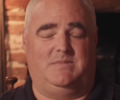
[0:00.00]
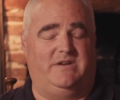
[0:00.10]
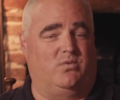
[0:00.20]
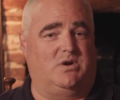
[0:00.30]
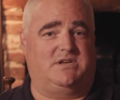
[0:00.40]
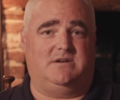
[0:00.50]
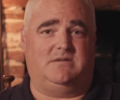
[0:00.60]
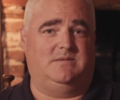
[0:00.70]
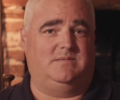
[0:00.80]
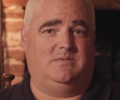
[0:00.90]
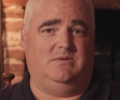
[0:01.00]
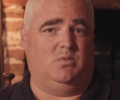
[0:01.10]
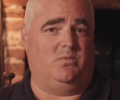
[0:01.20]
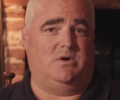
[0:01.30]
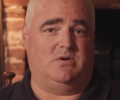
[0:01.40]
I've worked here in
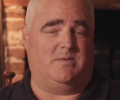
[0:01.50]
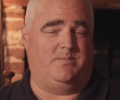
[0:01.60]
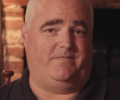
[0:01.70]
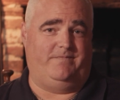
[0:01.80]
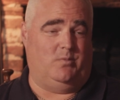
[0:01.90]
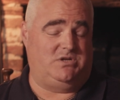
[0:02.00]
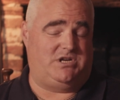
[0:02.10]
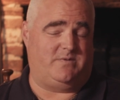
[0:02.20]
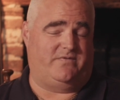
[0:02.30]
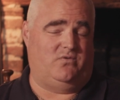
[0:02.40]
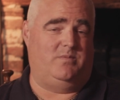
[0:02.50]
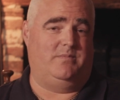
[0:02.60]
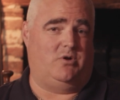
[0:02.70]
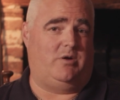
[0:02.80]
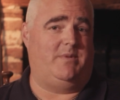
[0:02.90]
one shape or
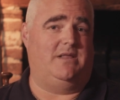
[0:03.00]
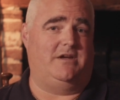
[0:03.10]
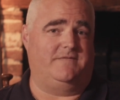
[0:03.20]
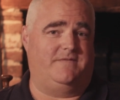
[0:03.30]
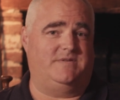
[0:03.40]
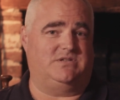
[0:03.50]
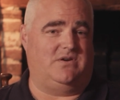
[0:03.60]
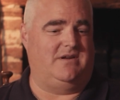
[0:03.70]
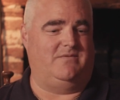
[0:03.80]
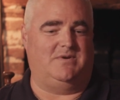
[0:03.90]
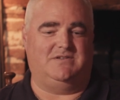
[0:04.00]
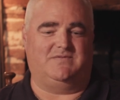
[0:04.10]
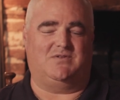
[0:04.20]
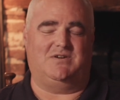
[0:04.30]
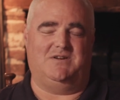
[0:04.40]
form all my life, starting when I
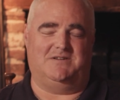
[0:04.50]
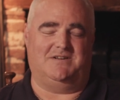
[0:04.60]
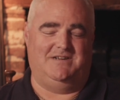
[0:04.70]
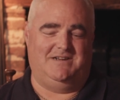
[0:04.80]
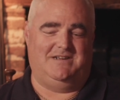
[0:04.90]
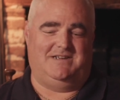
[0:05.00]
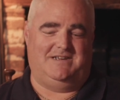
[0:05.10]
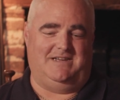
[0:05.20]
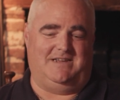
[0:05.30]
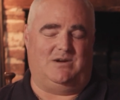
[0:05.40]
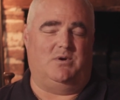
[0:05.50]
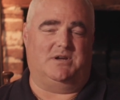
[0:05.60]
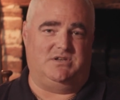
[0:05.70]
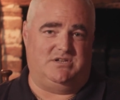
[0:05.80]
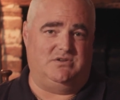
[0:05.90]
was very young. And I want
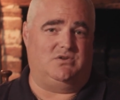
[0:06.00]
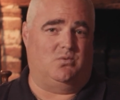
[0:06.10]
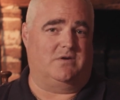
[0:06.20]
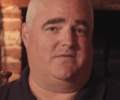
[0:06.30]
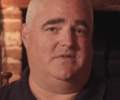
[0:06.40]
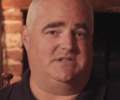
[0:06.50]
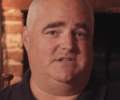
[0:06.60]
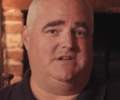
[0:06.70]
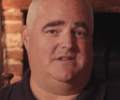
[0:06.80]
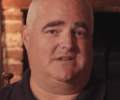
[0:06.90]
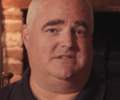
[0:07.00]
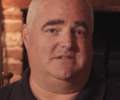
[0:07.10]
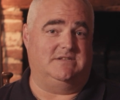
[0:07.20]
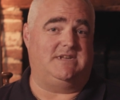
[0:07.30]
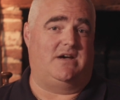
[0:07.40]
to continue to work for the city of
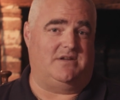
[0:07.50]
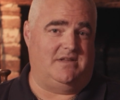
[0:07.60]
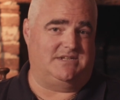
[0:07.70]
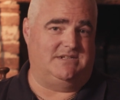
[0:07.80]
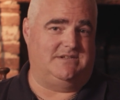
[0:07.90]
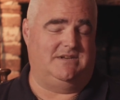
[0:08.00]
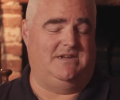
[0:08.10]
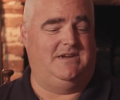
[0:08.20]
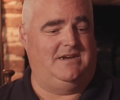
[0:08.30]
Lexington, the town of Lexington.